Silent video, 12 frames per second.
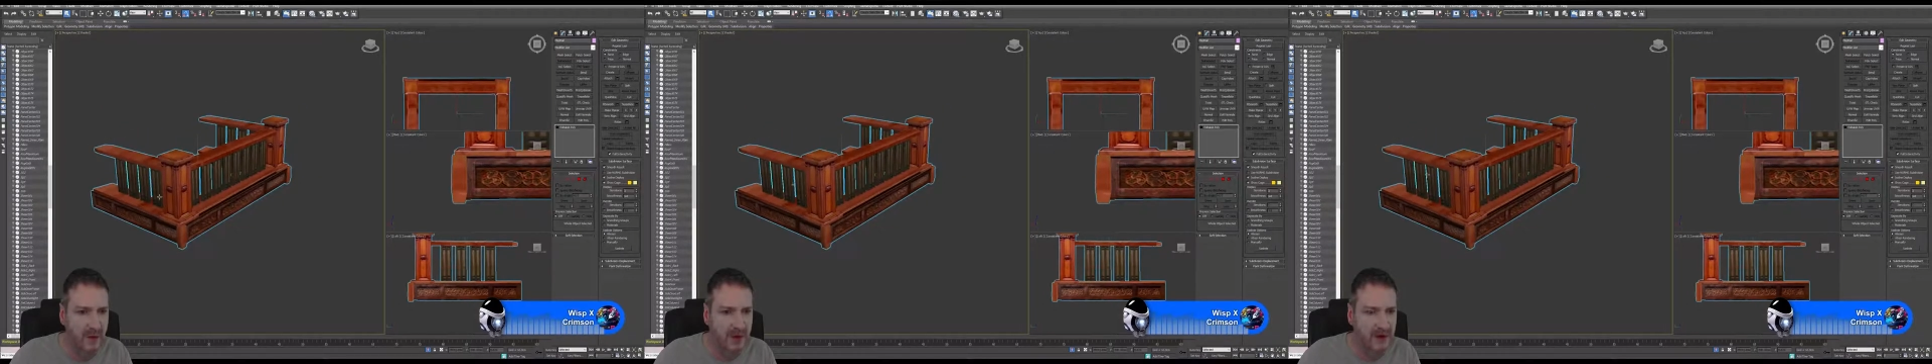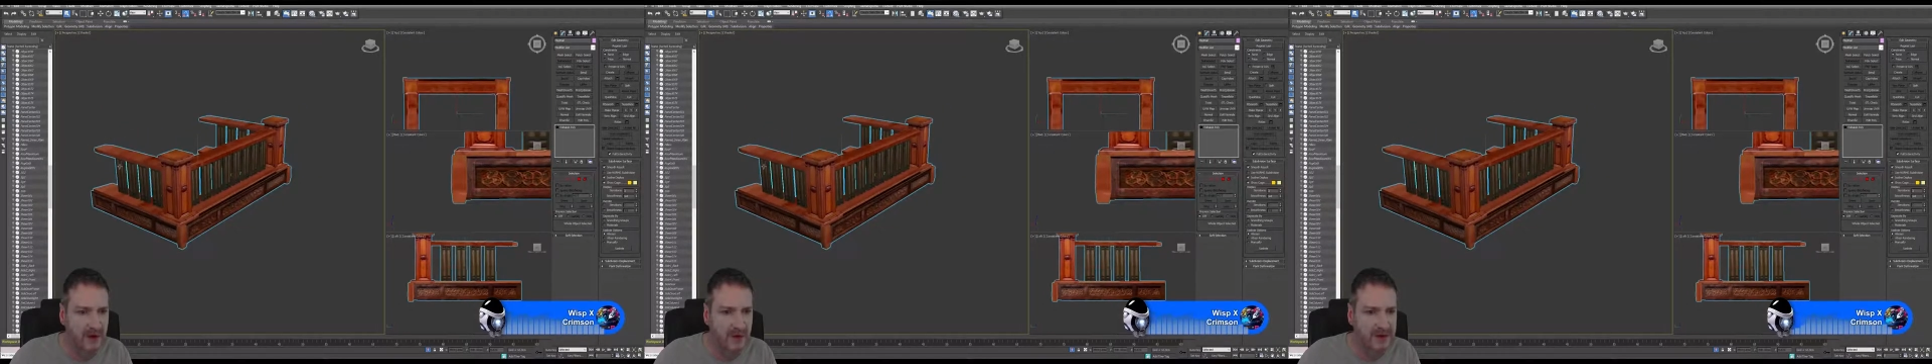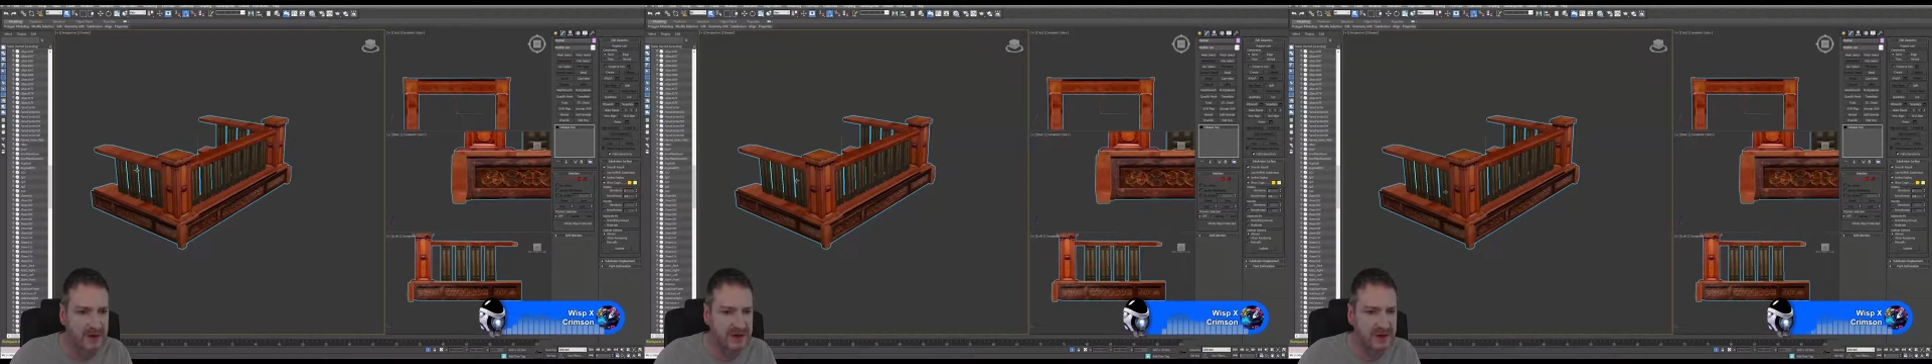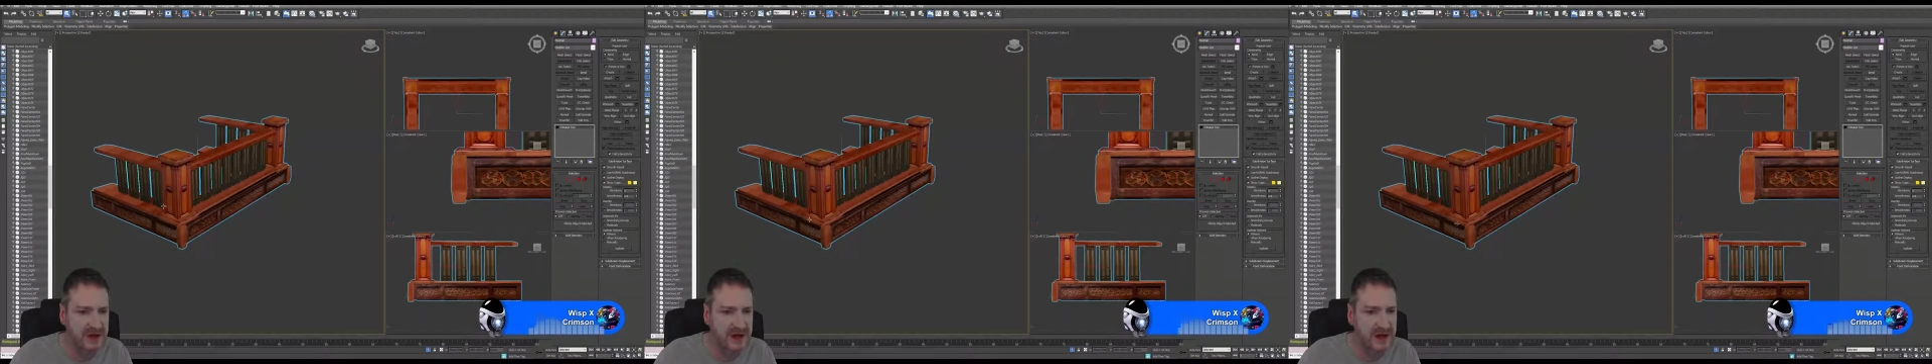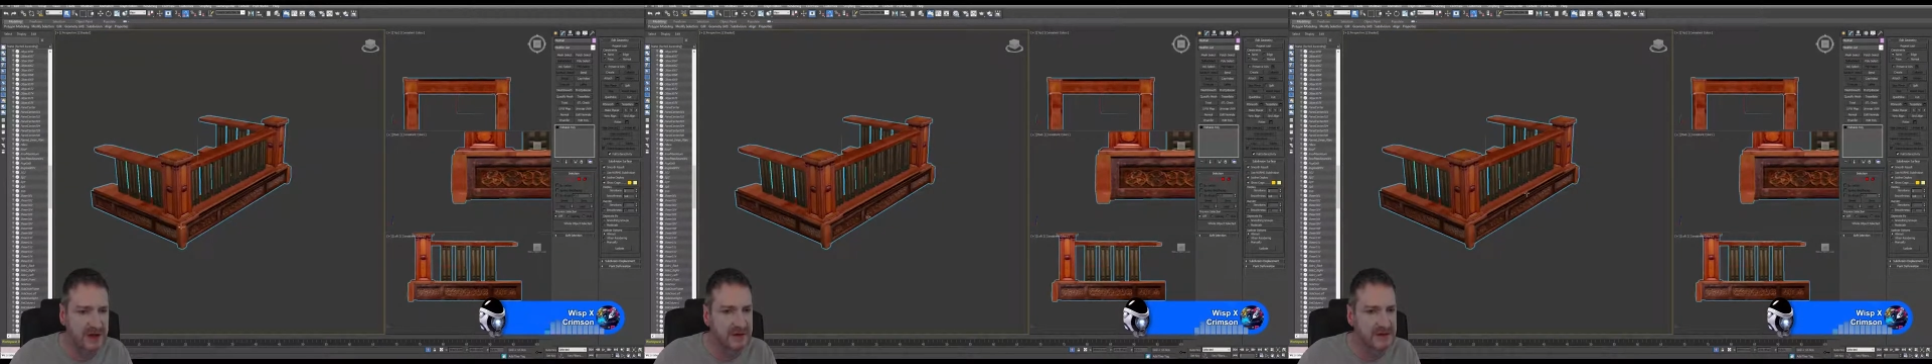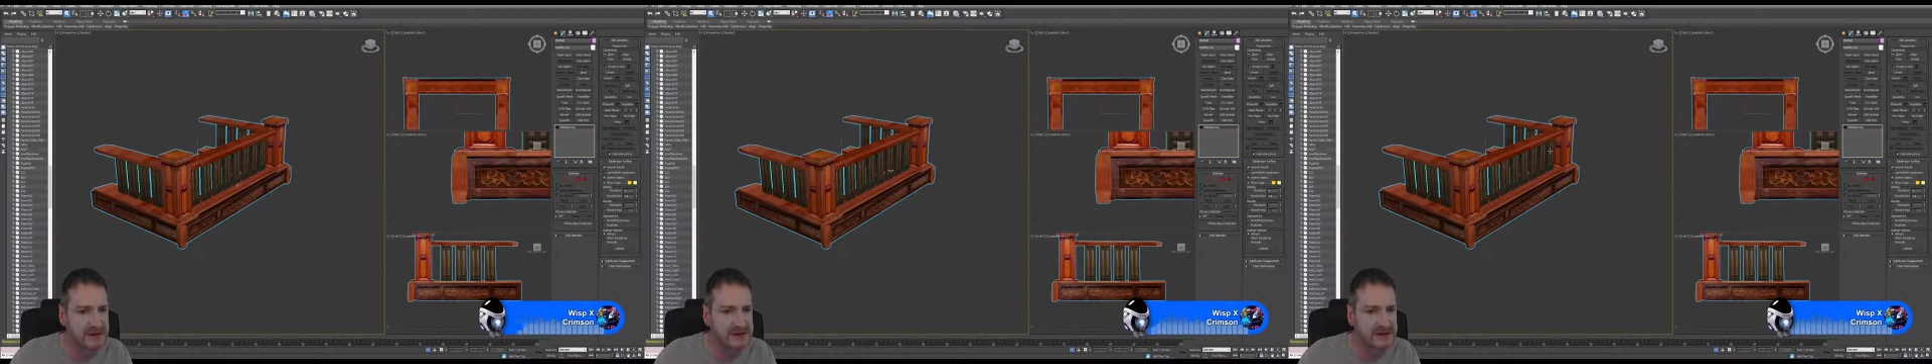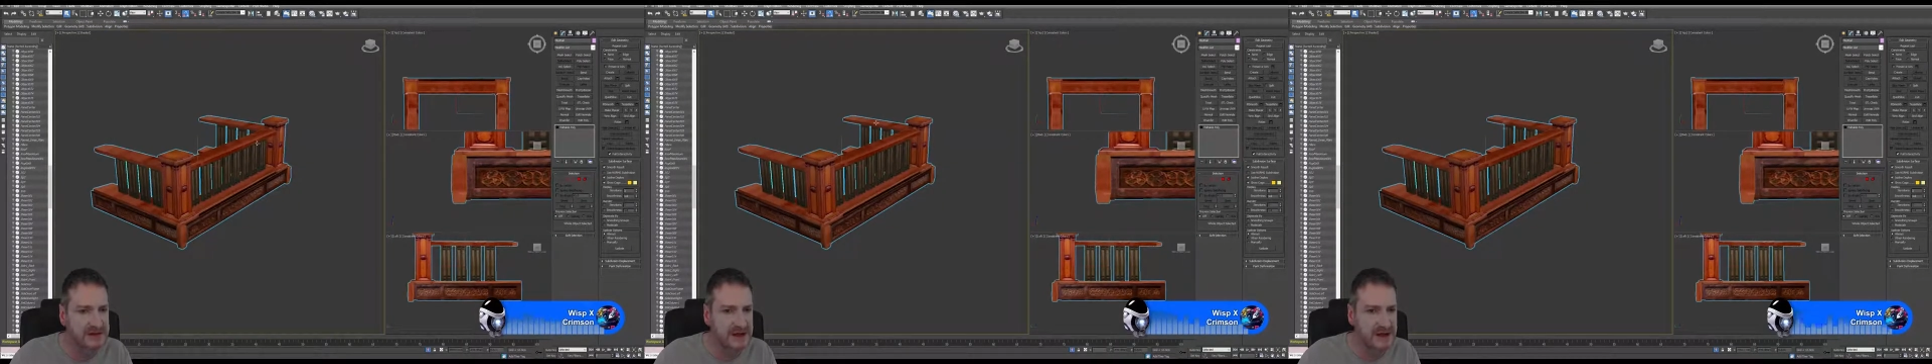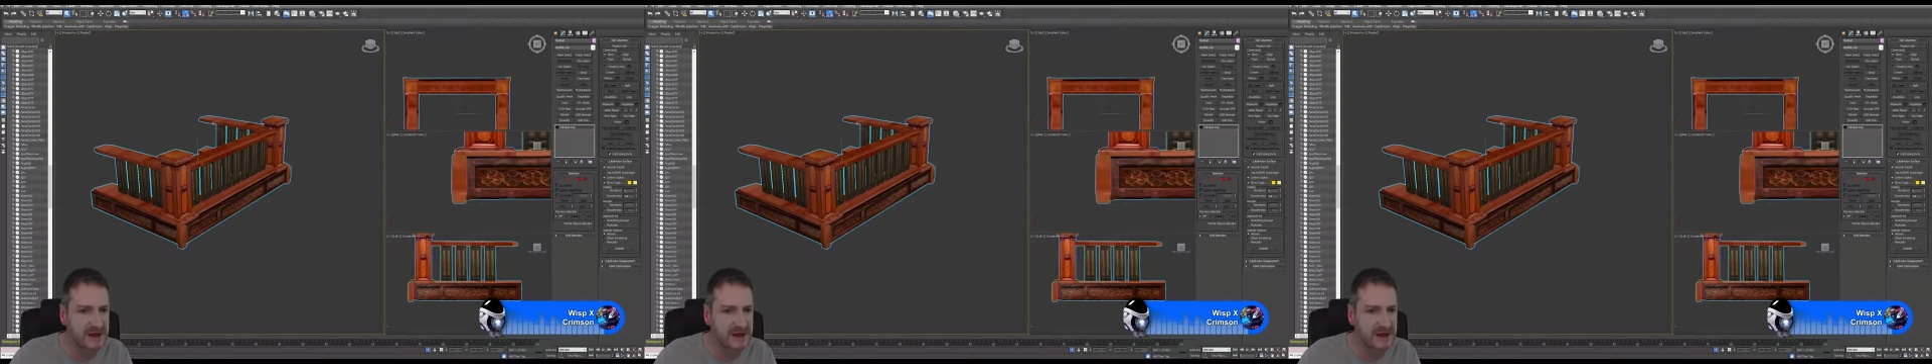what I want to do here is,